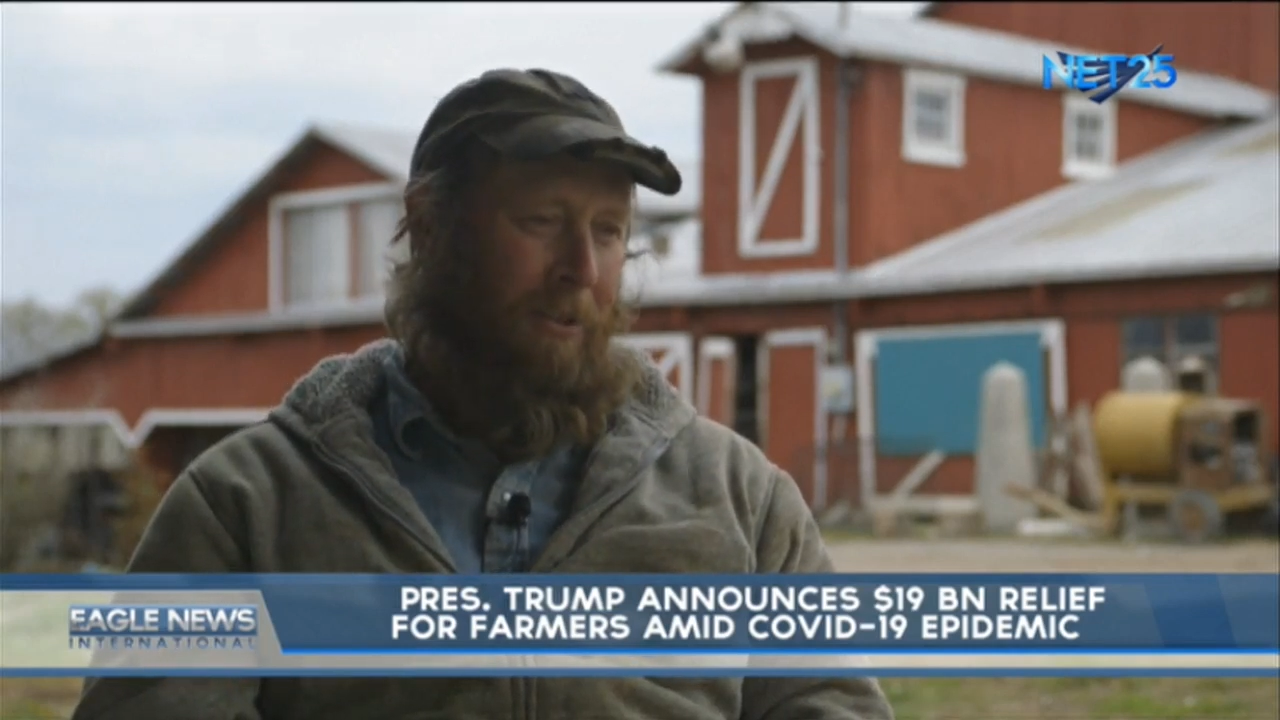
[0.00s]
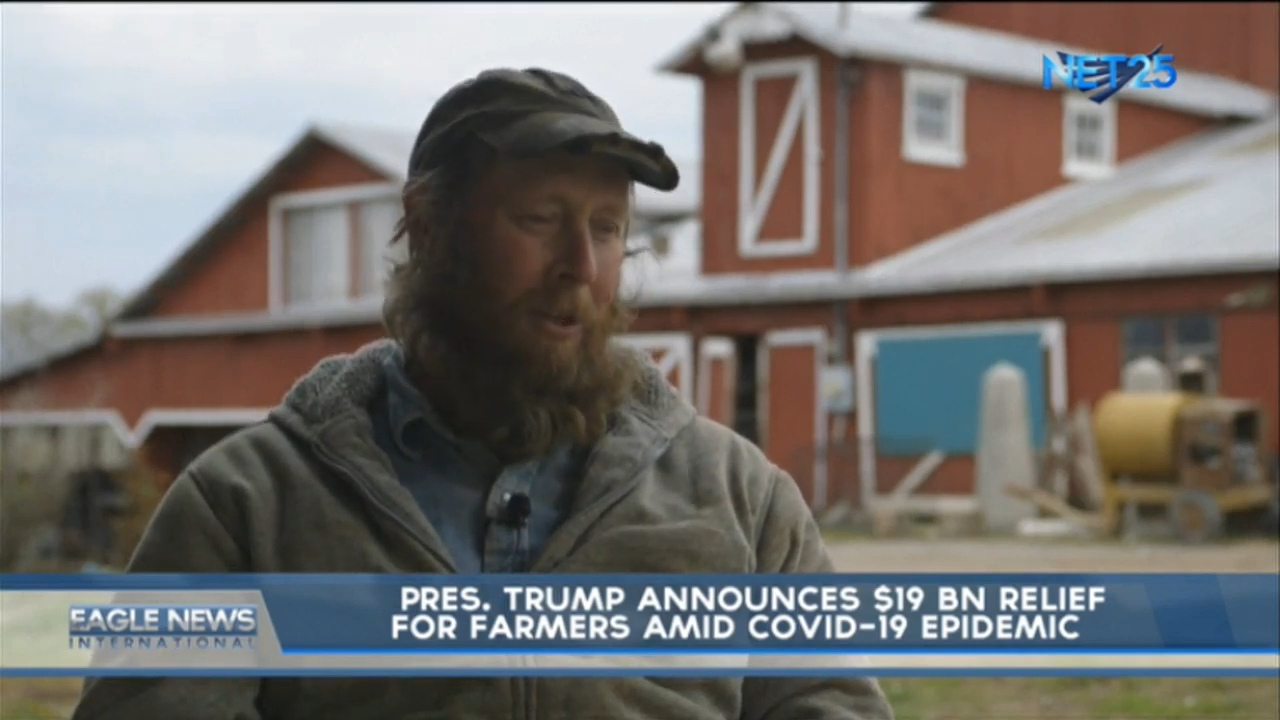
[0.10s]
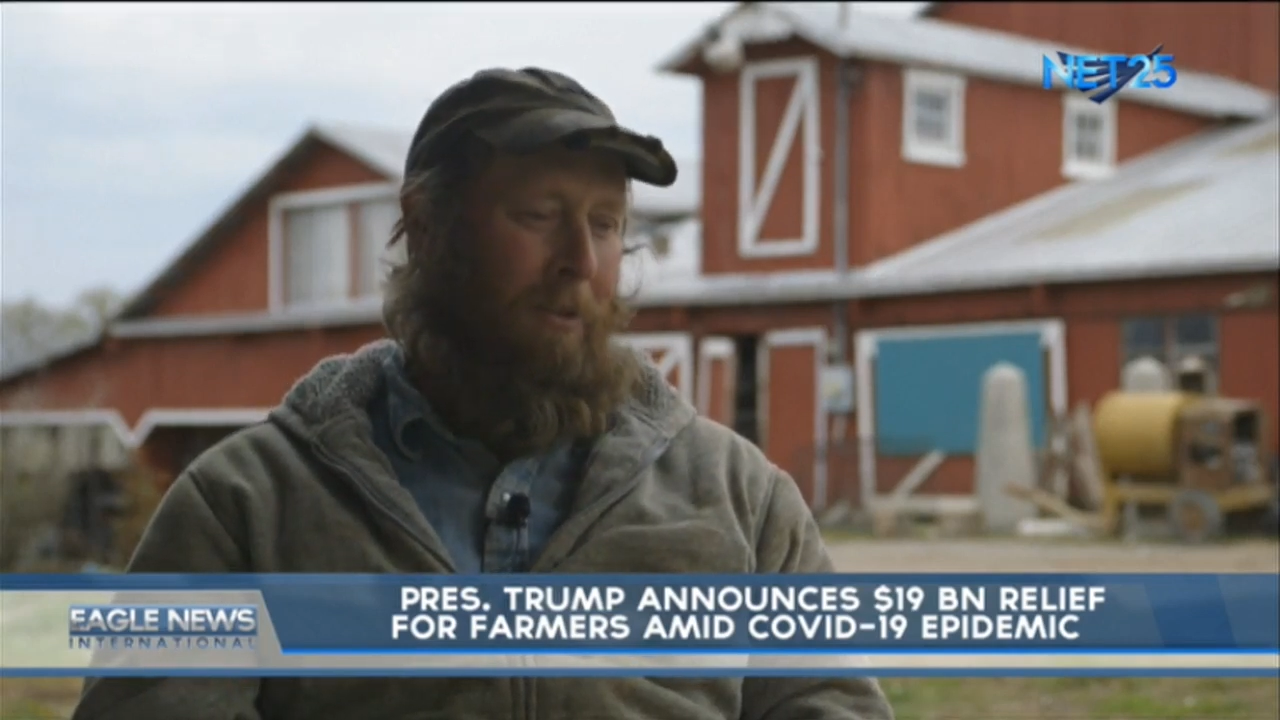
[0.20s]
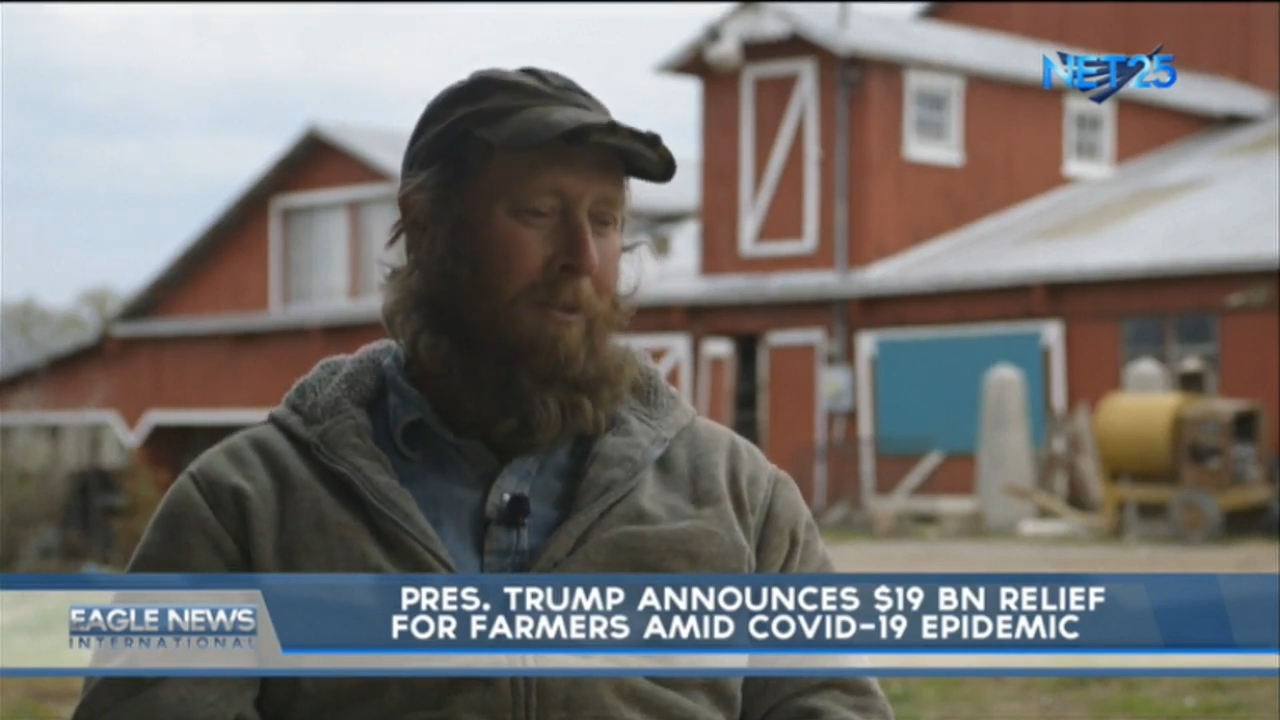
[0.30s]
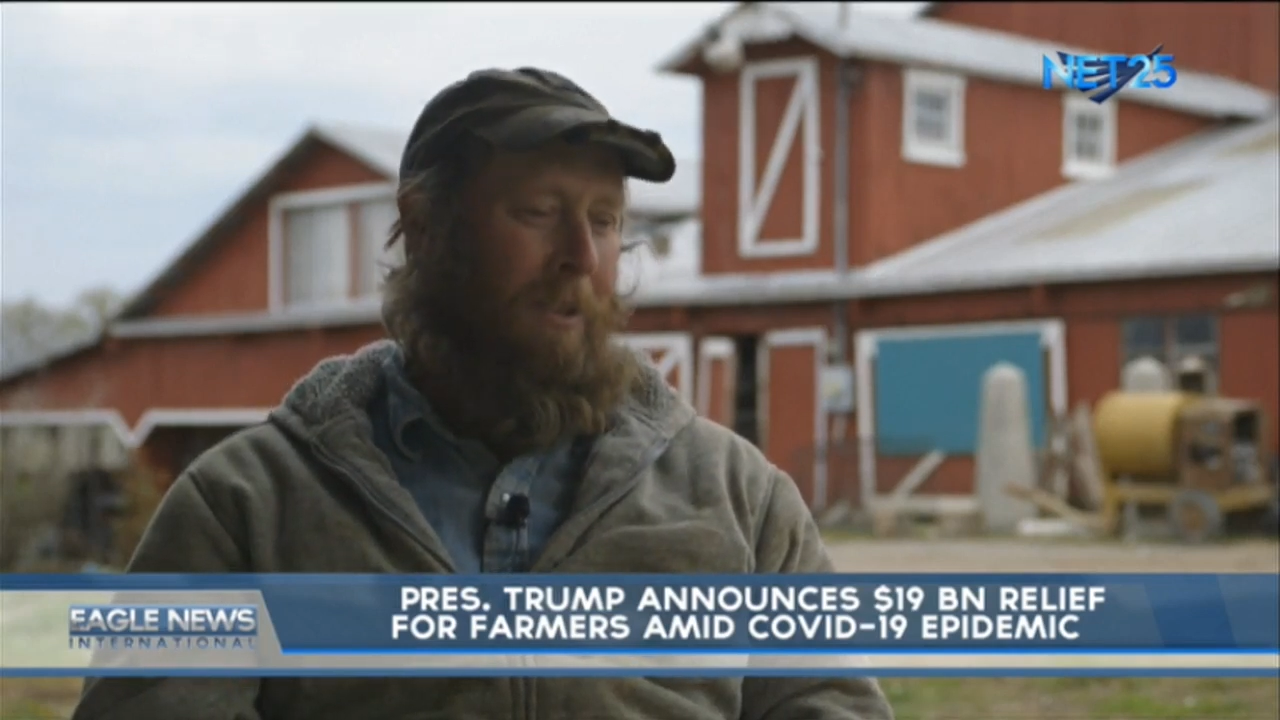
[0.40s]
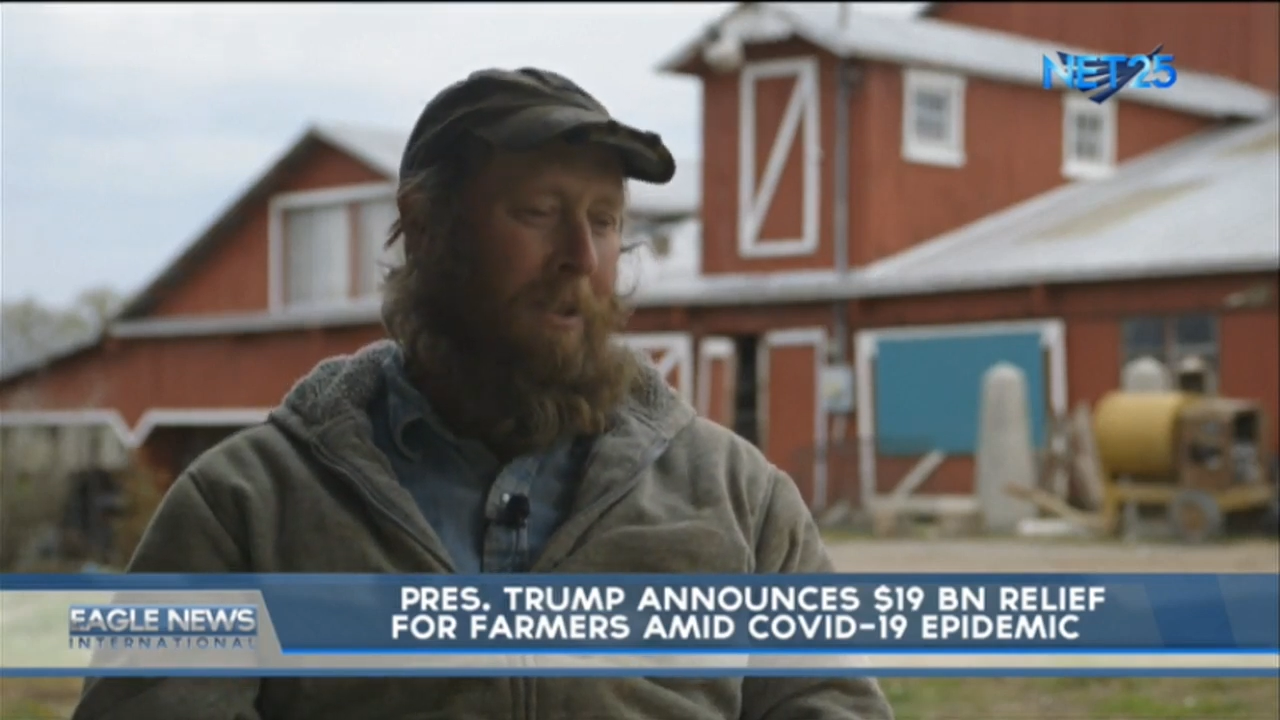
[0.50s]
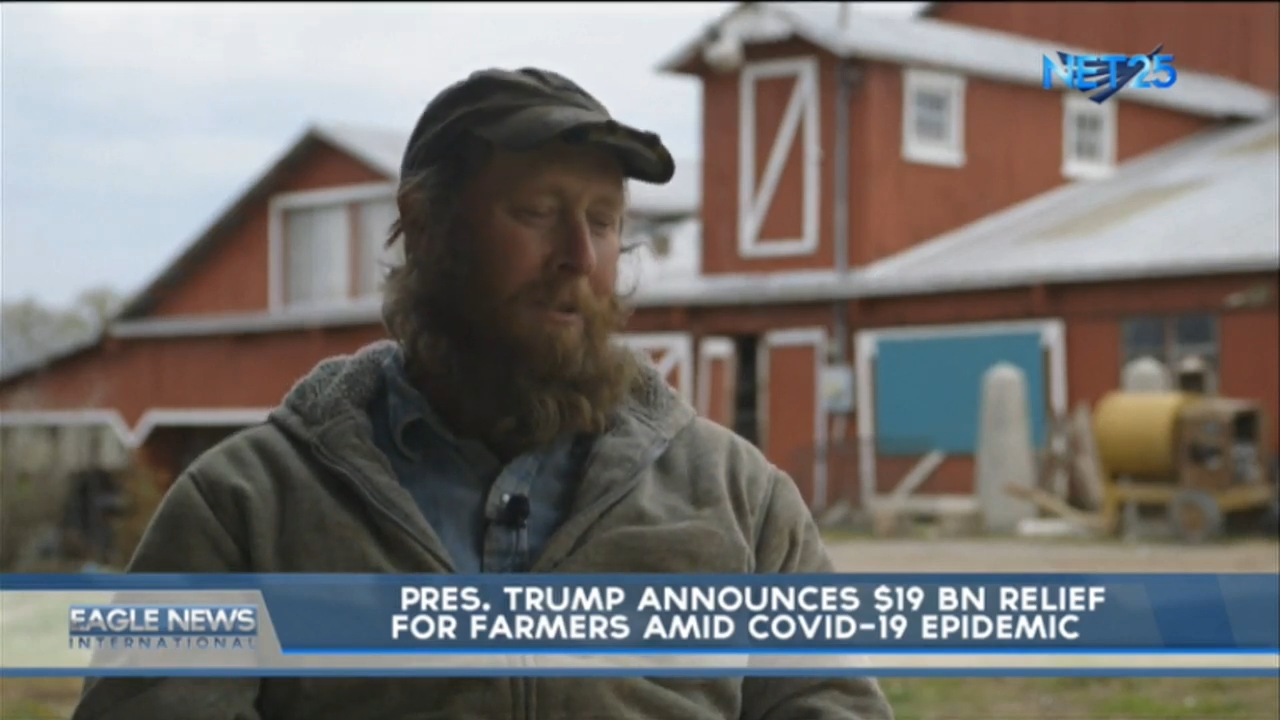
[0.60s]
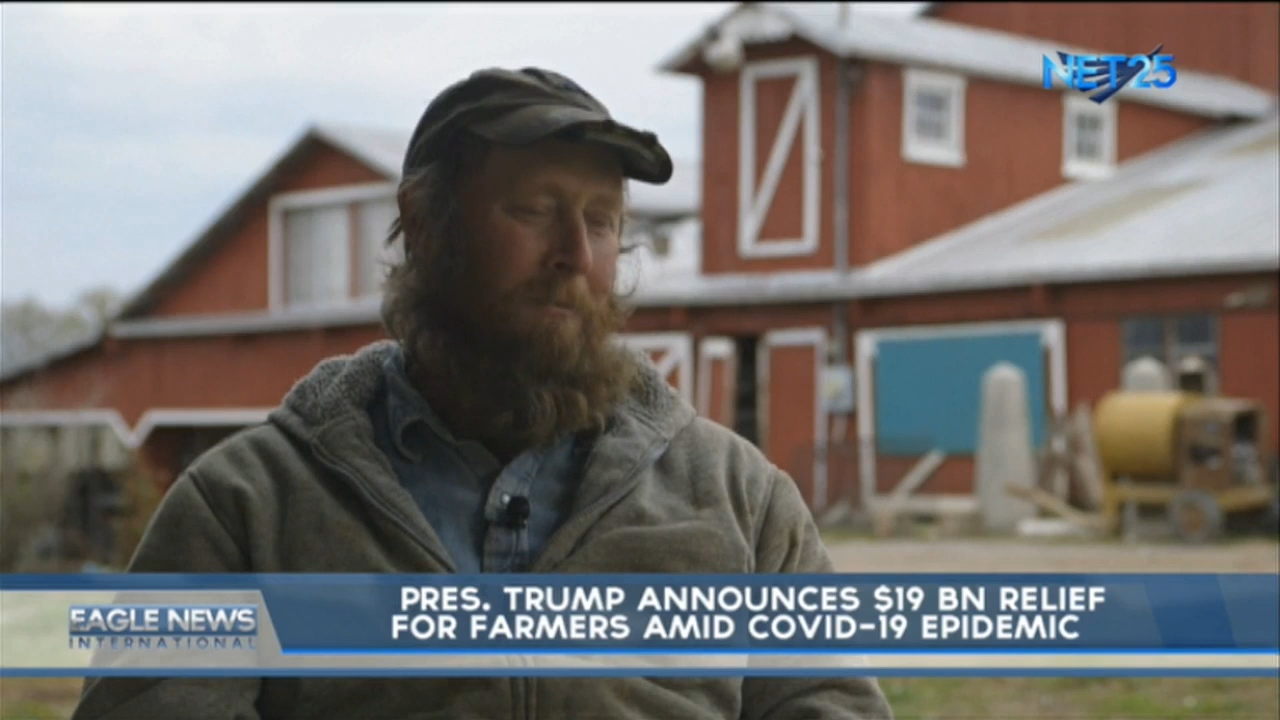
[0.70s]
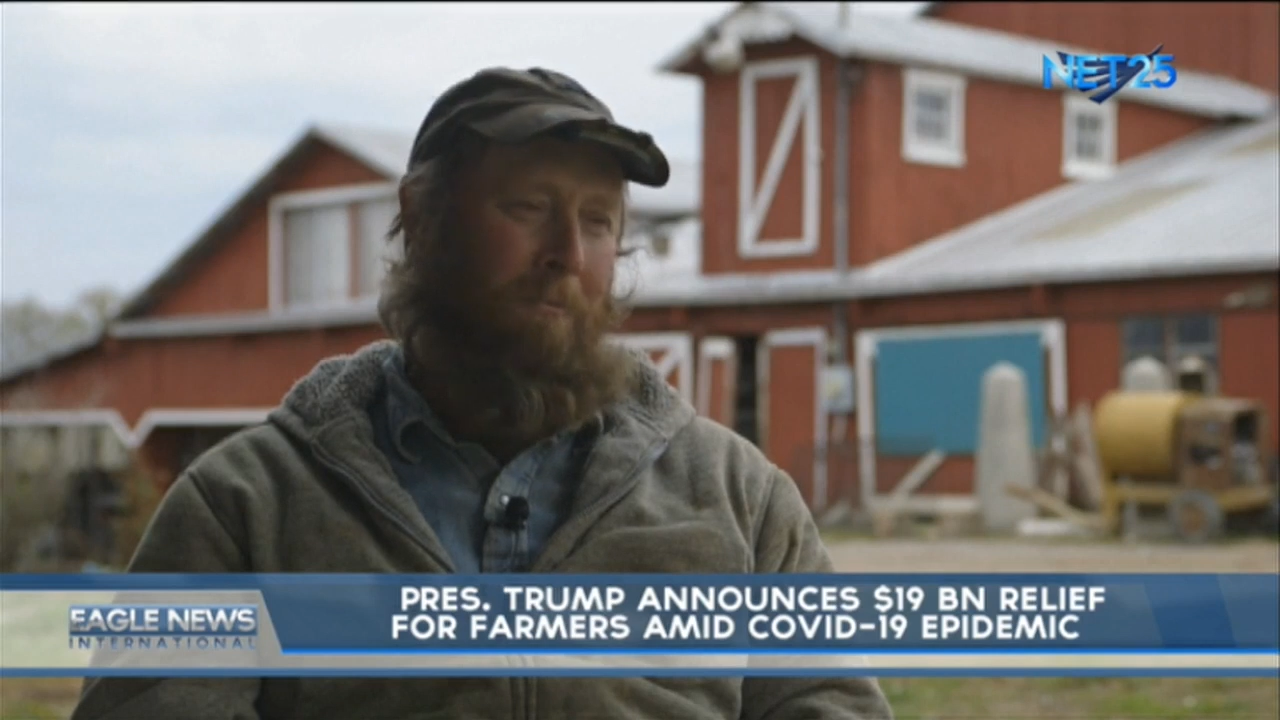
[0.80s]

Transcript: overflow,